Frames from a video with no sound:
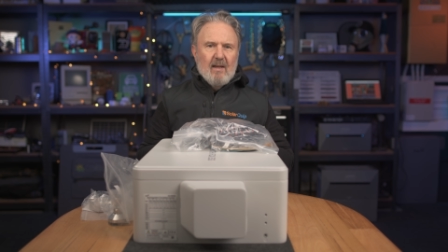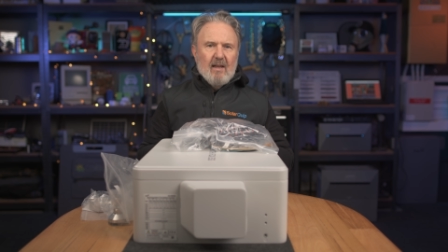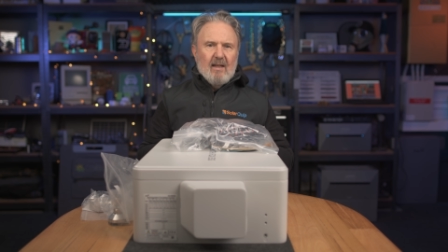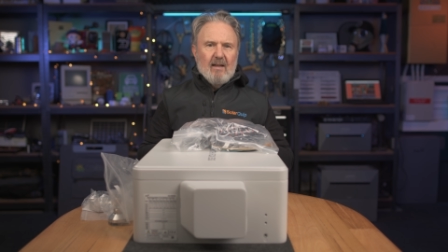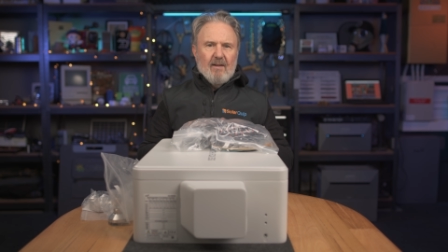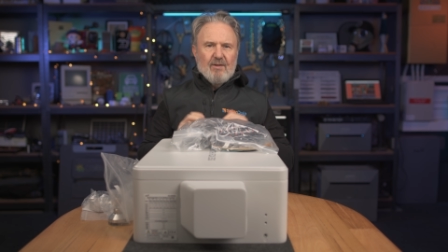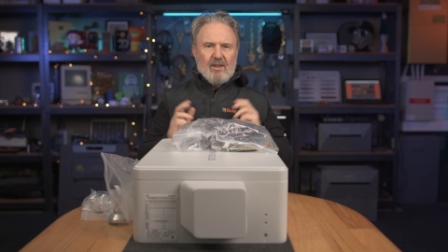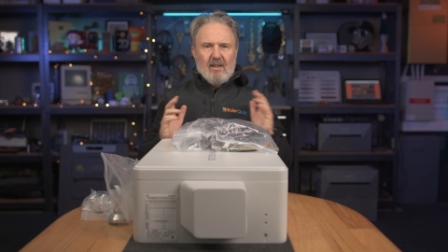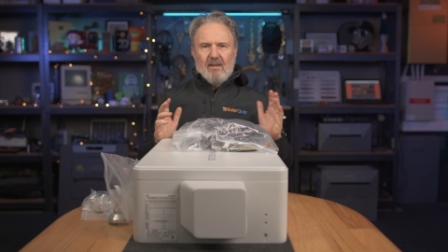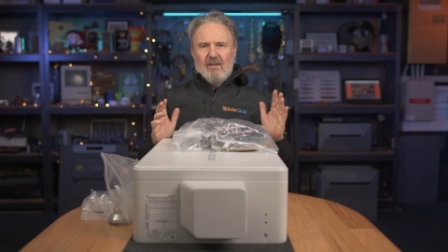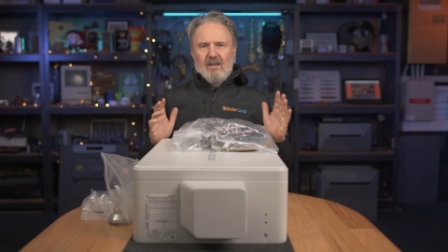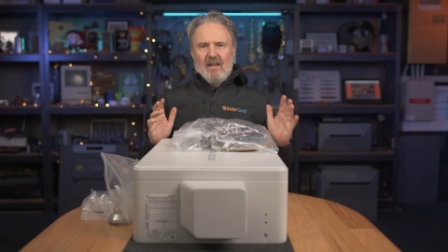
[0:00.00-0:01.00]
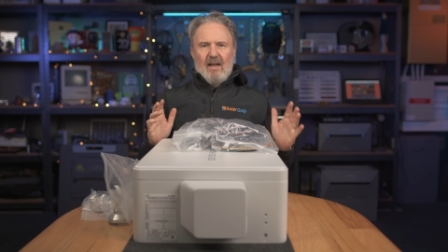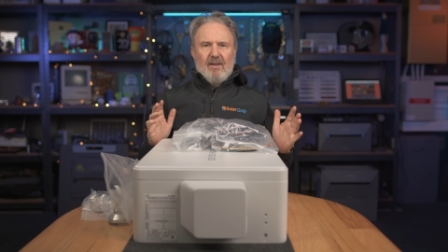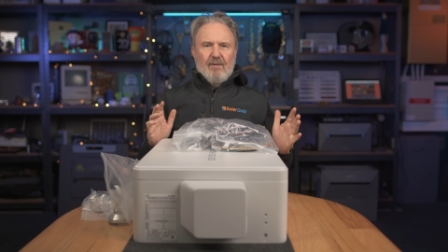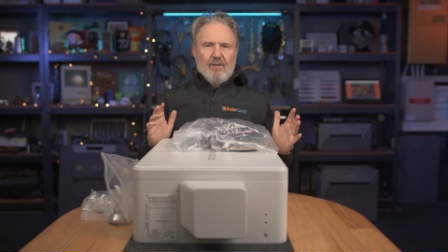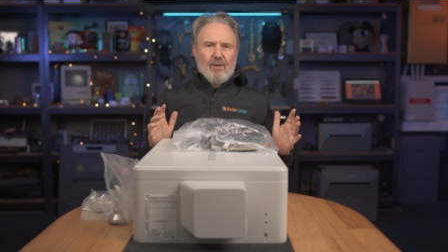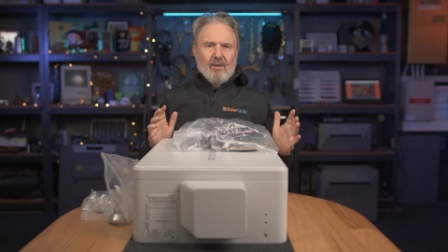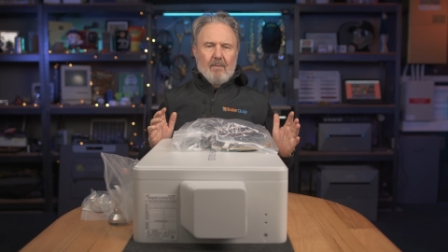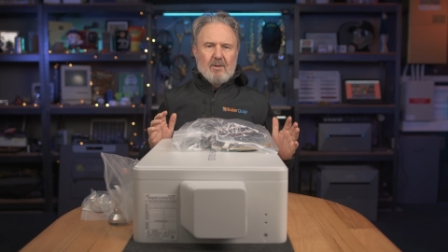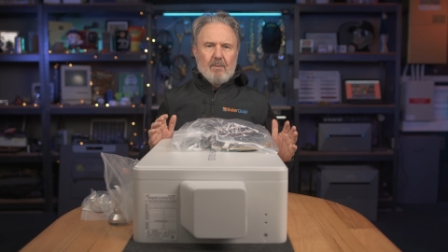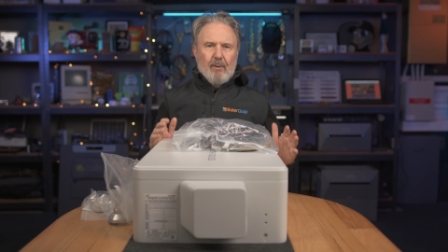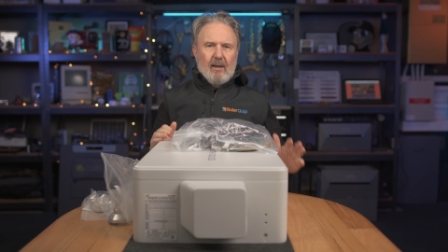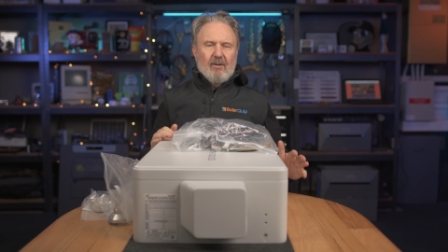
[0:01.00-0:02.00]
Now, I've said it in other forums,
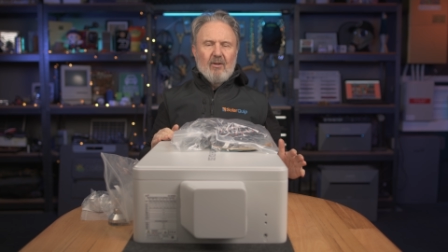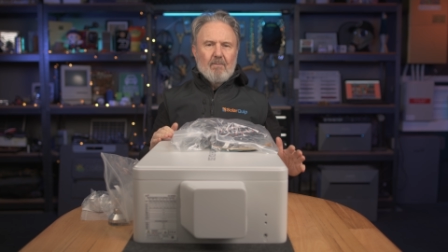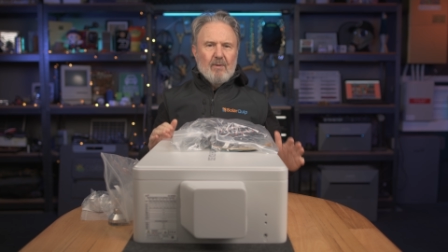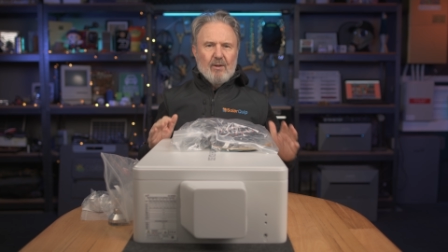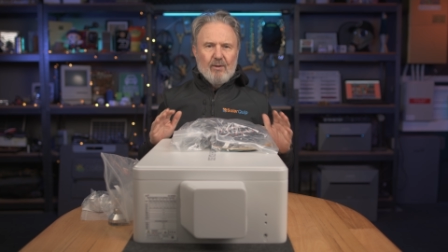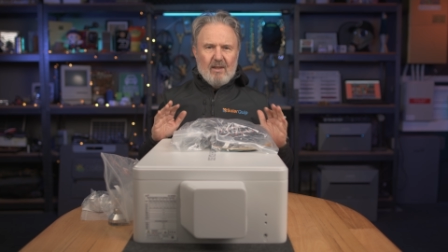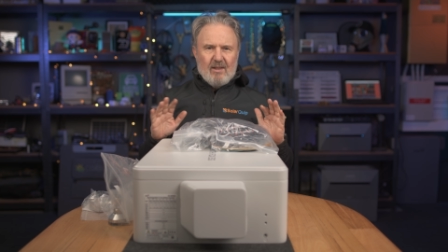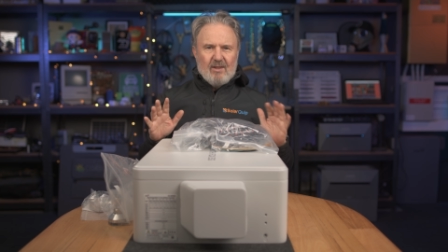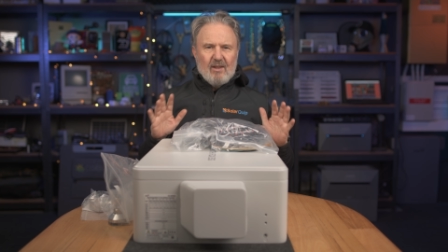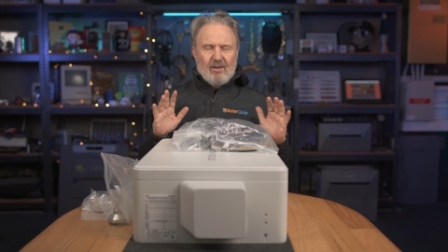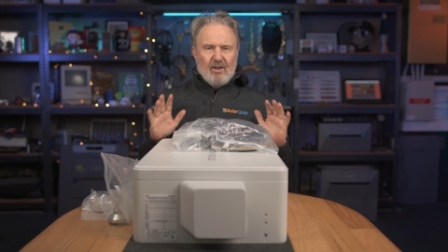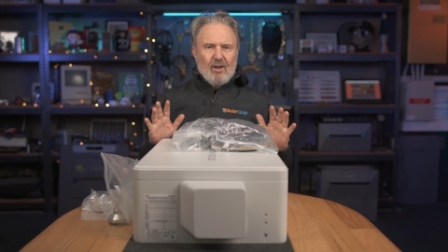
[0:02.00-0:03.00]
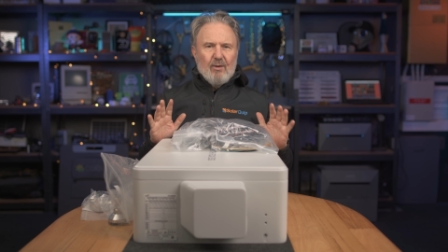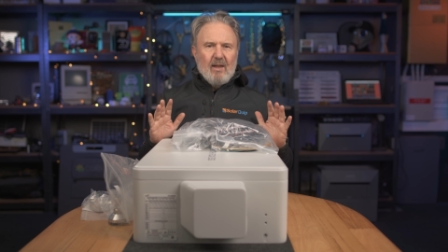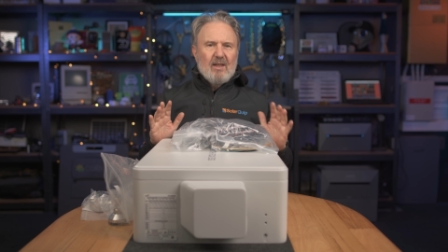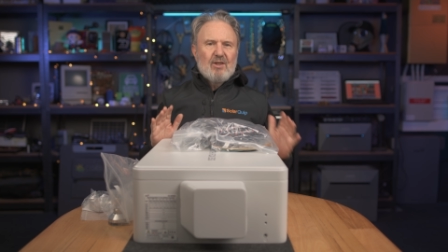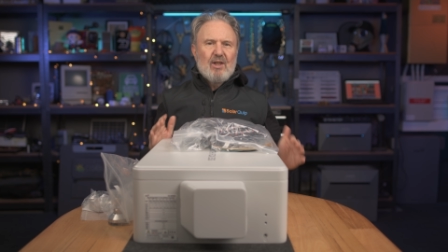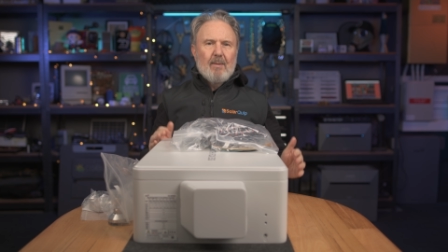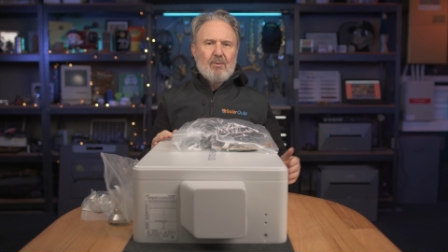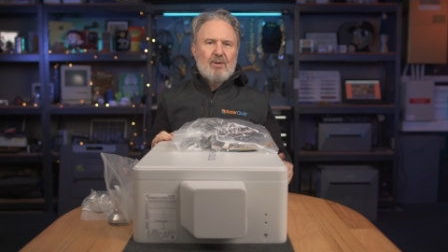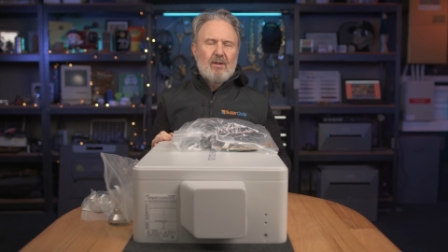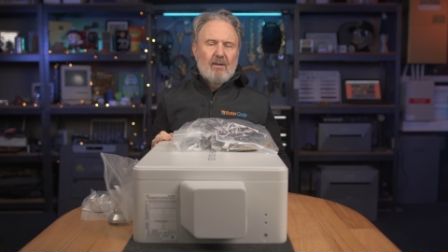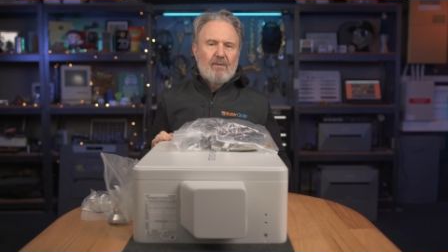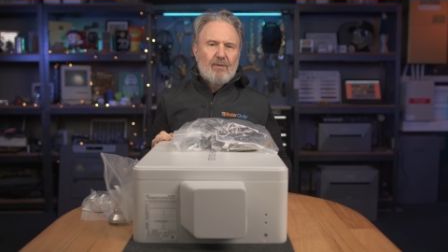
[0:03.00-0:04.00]
but there is no
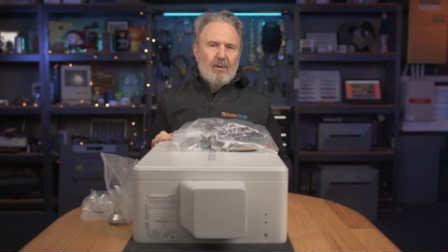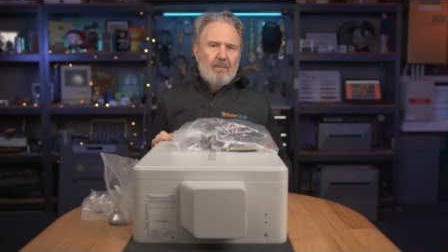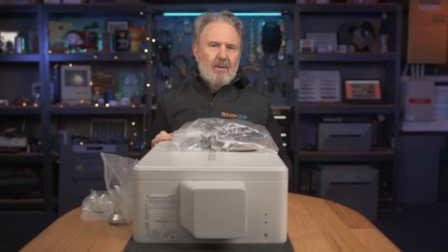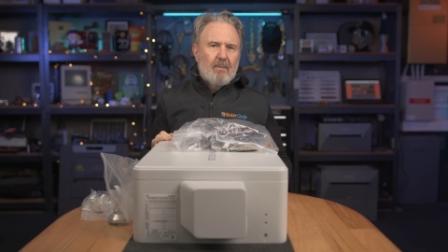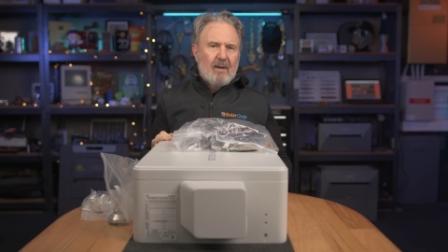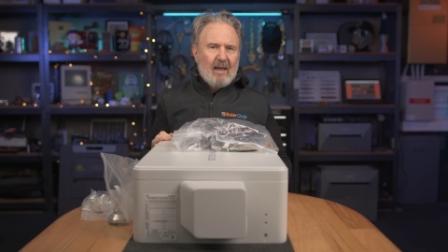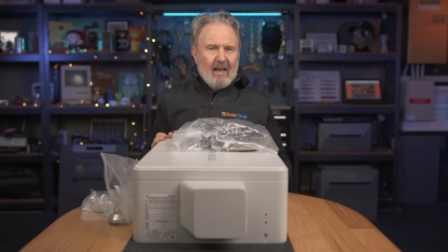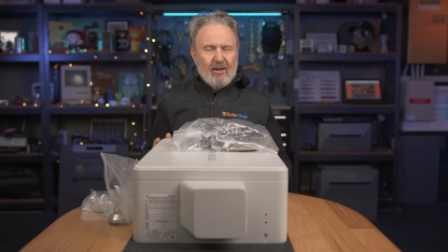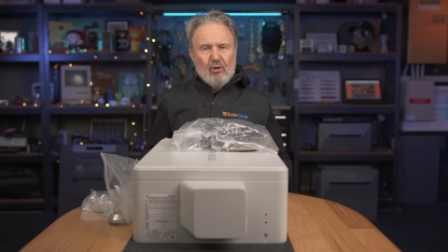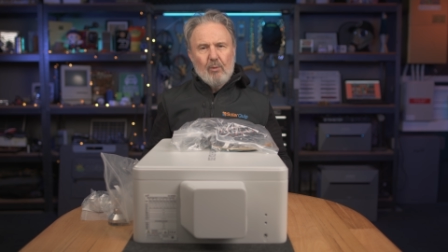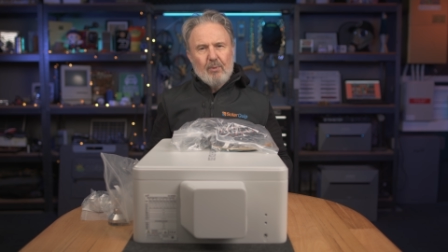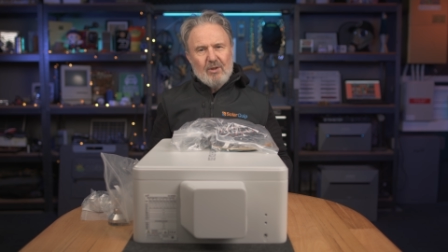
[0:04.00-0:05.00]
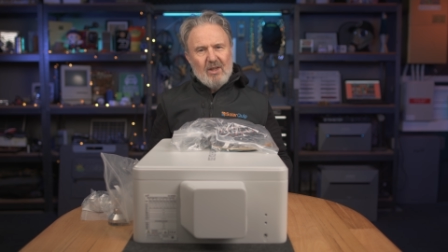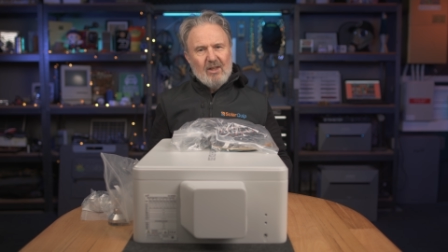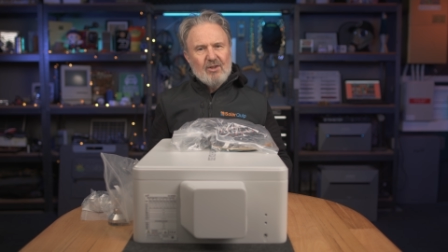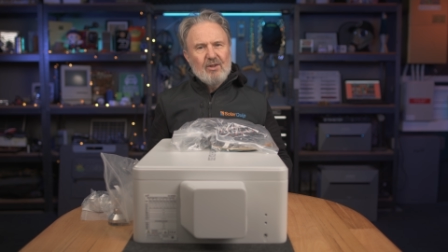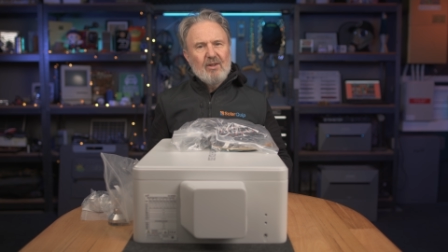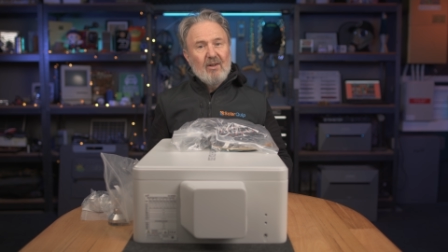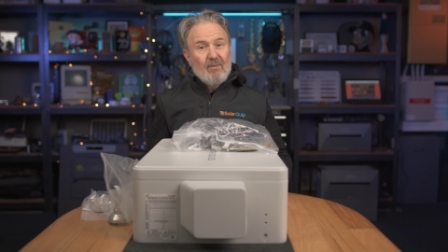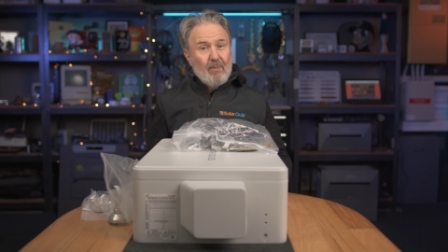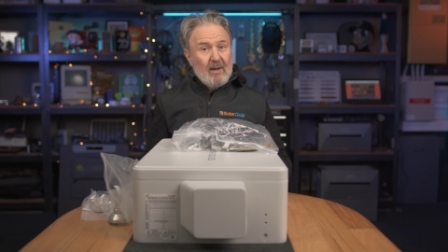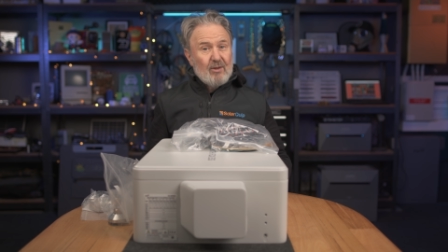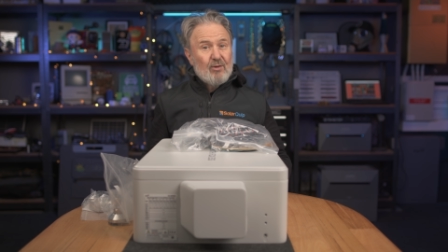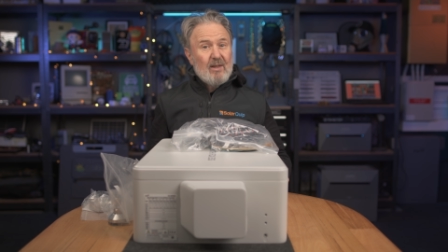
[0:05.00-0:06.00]
exemption from the mechanical protection of
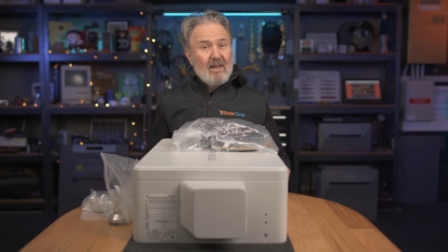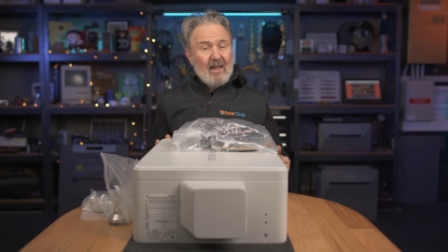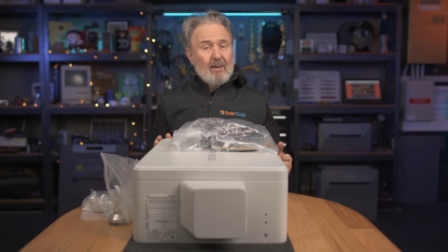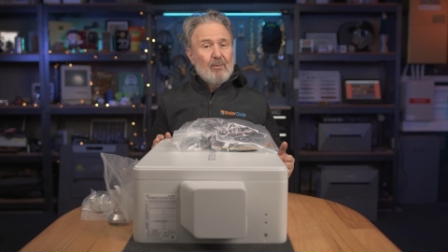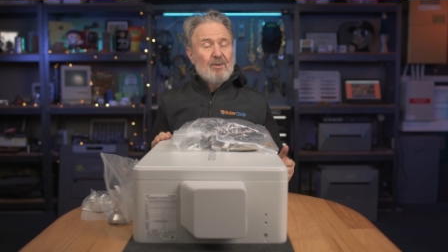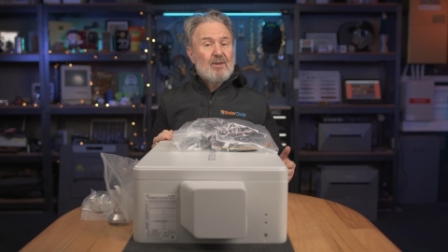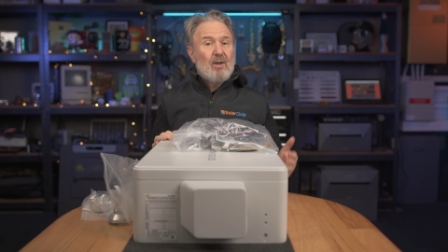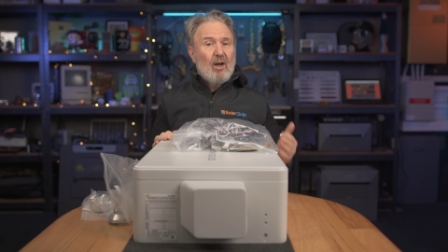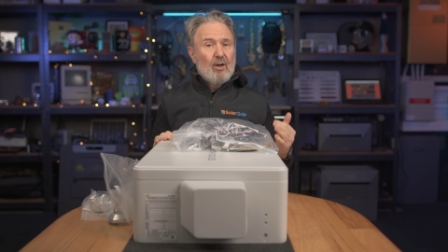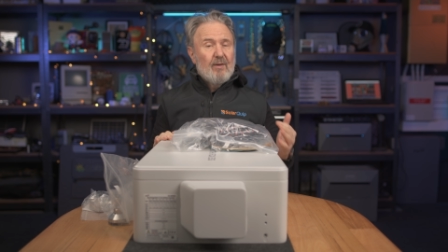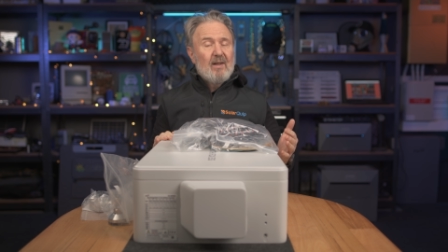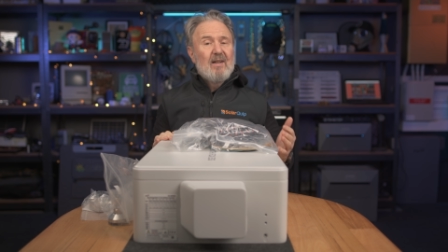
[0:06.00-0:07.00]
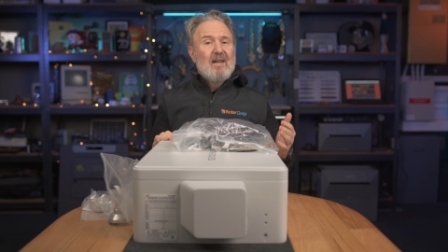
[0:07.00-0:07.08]
battery cables over